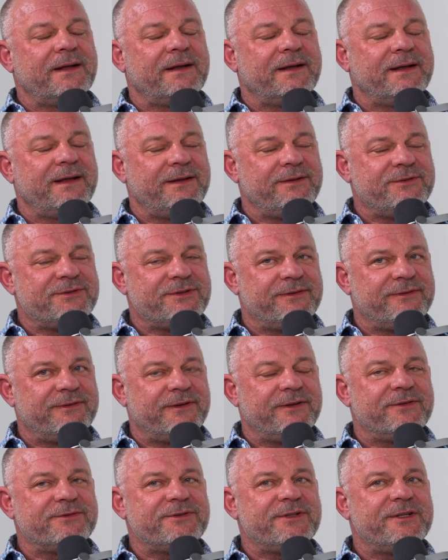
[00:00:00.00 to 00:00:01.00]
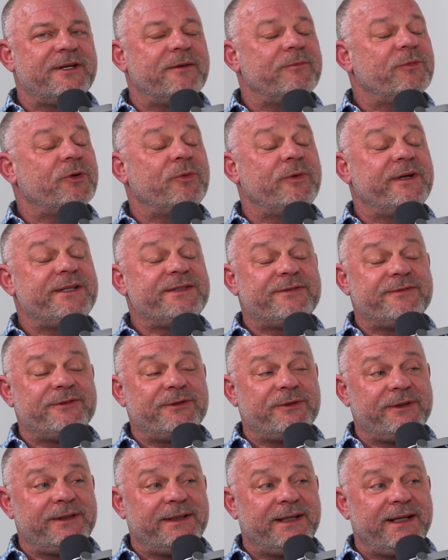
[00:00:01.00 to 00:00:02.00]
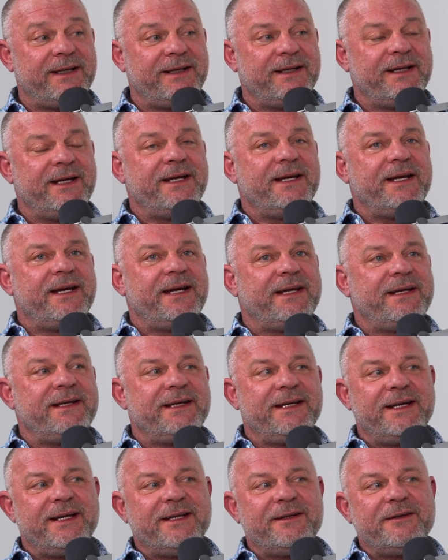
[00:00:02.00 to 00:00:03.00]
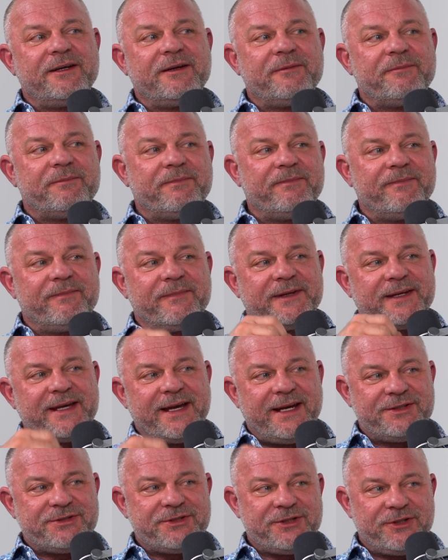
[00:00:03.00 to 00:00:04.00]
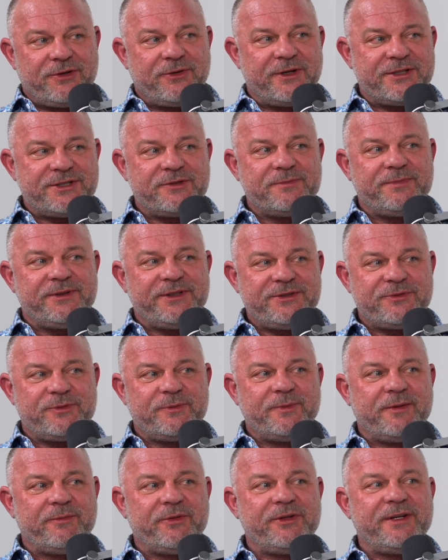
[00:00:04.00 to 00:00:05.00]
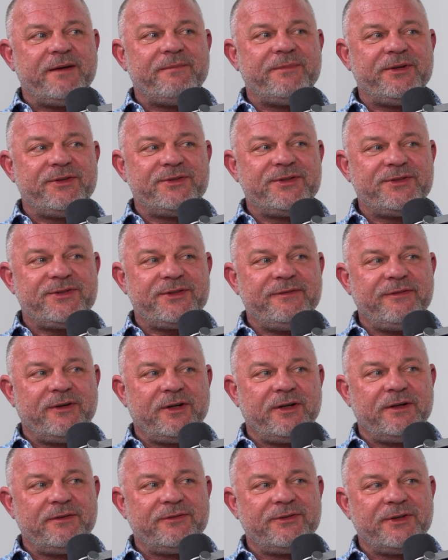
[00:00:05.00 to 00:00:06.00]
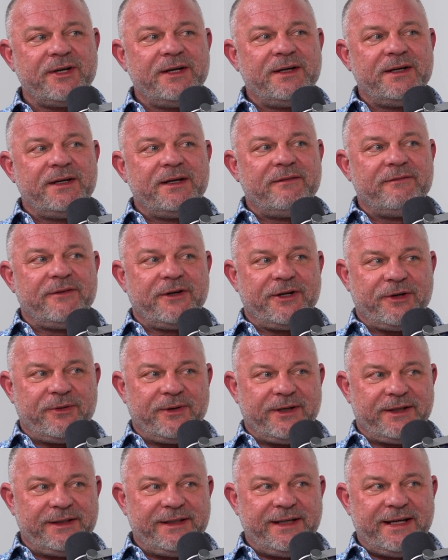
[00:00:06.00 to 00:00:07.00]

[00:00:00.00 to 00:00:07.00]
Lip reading: Okay, there's a number of ways of doing that. And again, to answer your question, please remember that business evolves very quickly